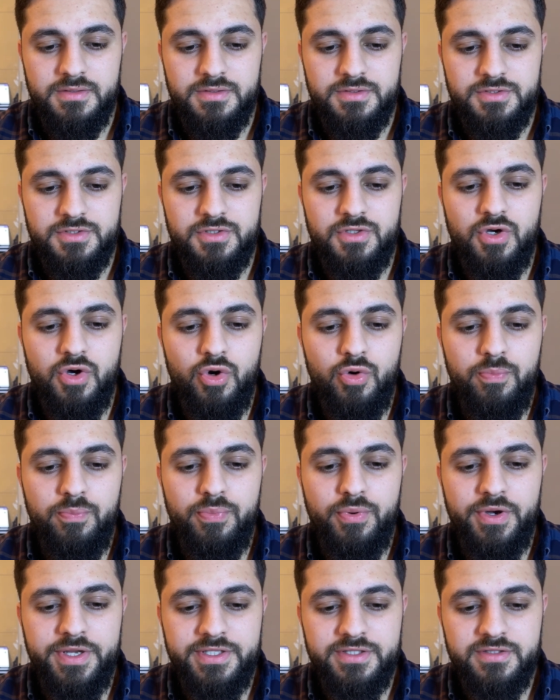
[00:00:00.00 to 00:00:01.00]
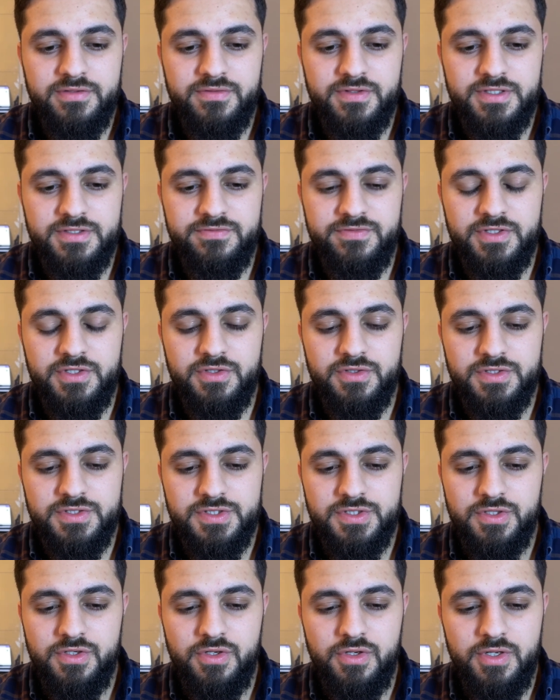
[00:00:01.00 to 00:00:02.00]
So the whole point of this video is
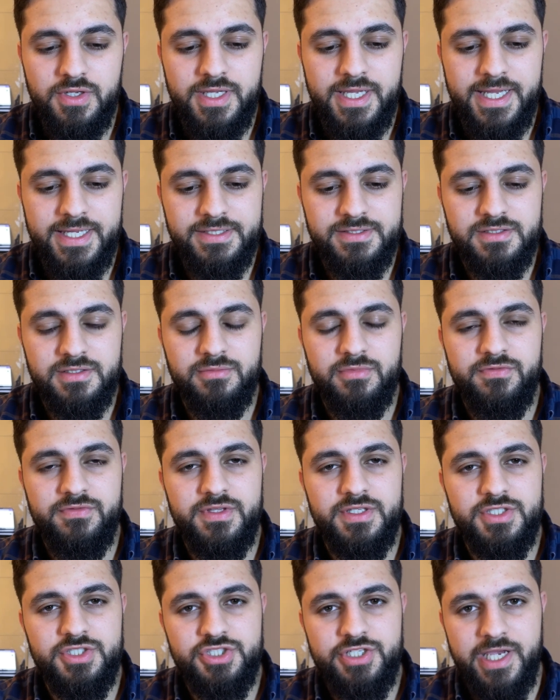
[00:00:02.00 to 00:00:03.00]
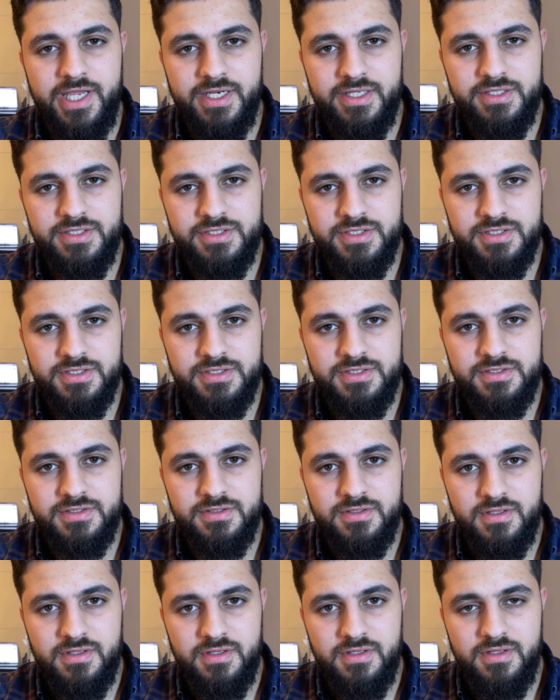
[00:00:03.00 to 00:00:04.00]
to look at some of the challenges
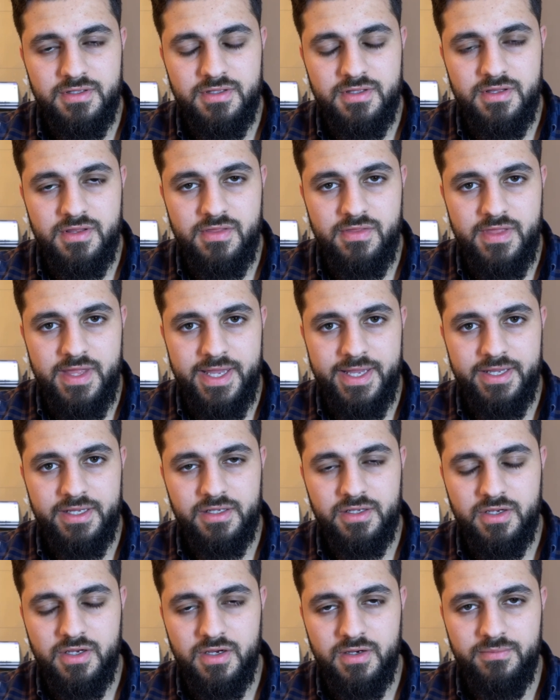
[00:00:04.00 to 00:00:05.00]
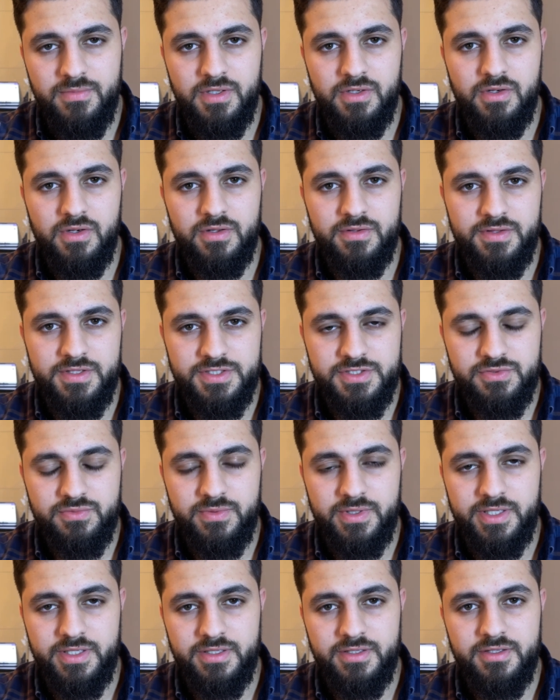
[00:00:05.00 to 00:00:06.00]
that come along this
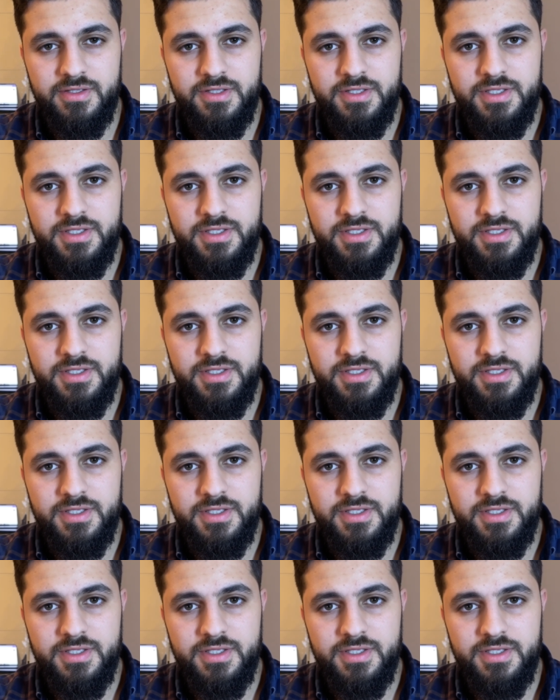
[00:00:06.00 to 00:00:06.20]
way.